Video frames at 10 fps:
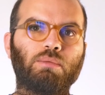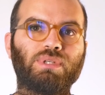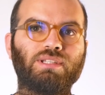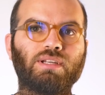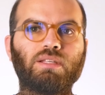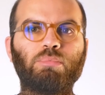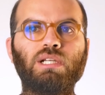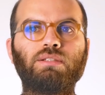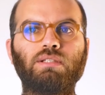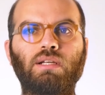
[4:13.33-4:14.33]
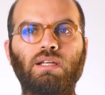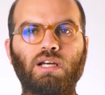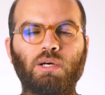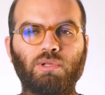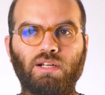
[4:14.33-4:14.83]
predictability and
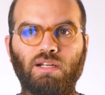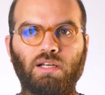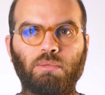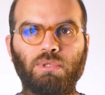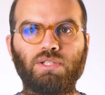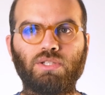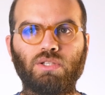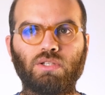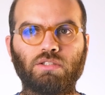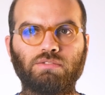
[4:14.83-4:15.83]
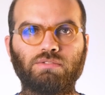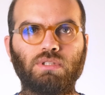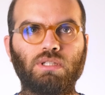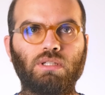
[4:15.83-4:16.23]
reliability of